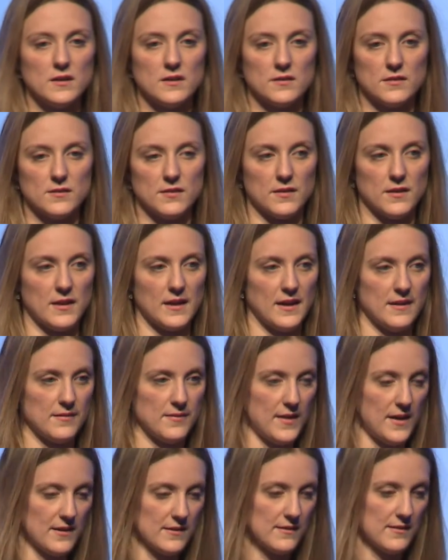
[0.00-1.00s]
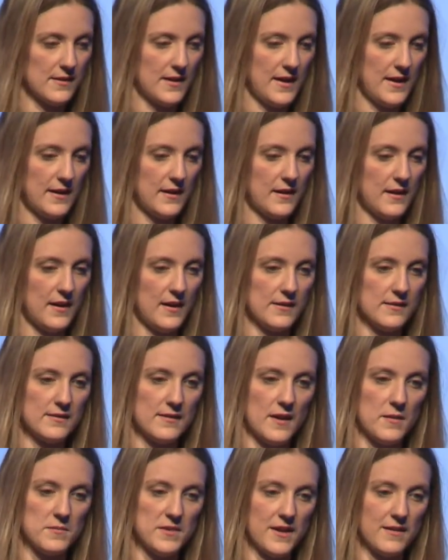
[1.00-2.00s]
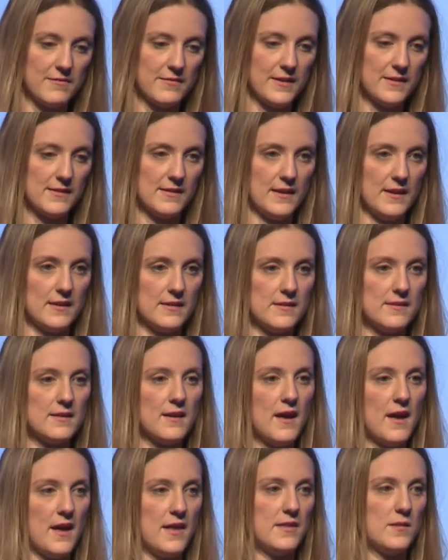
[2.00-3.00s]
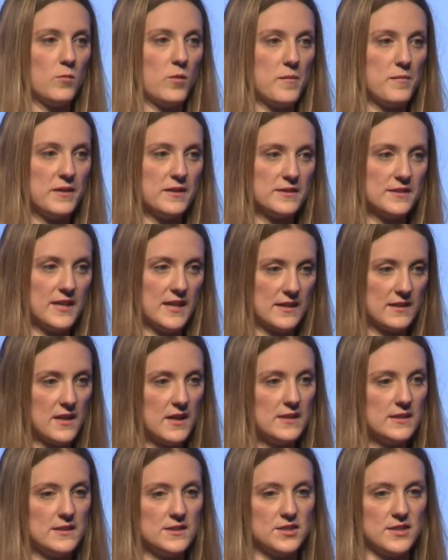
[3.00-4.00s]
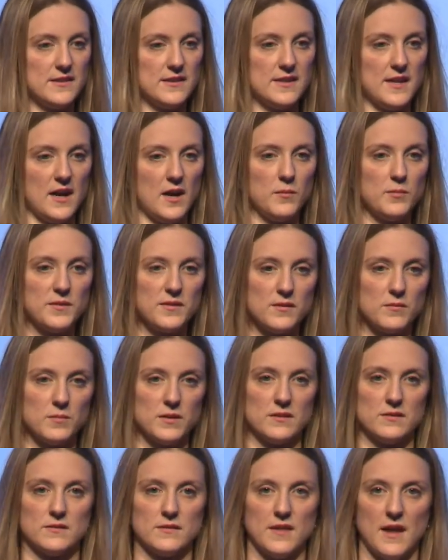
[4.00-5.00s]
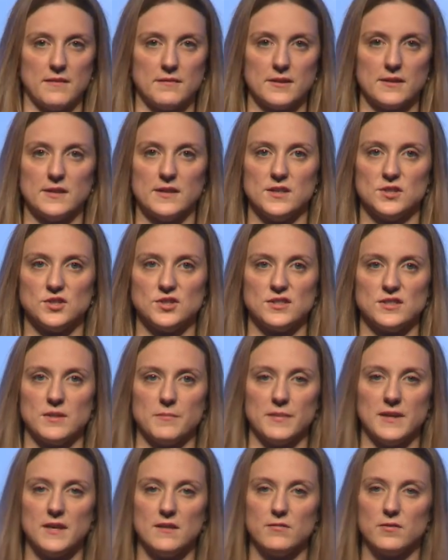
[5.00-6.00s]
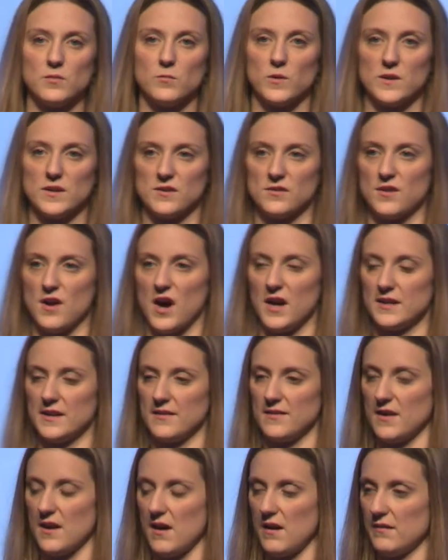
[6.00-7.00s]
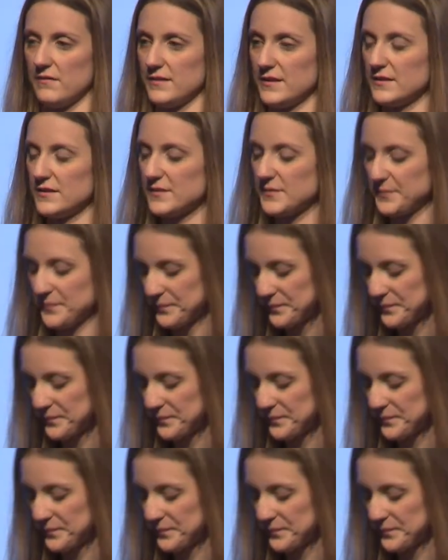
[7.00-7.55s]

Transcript: So you can get things like uh, same day visits, and then we build technology that helps you build that relationship even when you're not in the office.